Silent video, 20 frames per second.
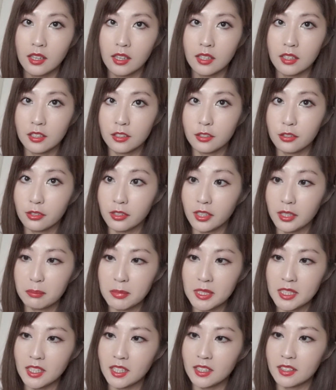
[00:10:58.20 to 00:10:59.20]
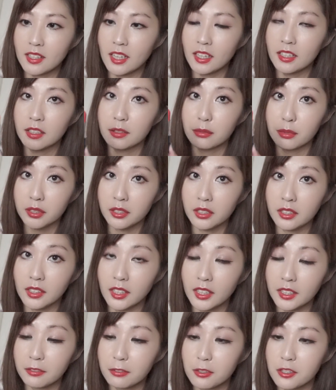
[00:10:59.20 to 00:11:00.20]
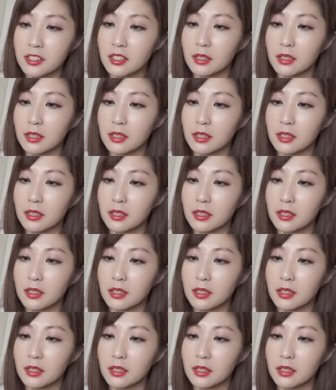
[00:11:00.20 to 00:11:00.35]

another lipstick that I really like for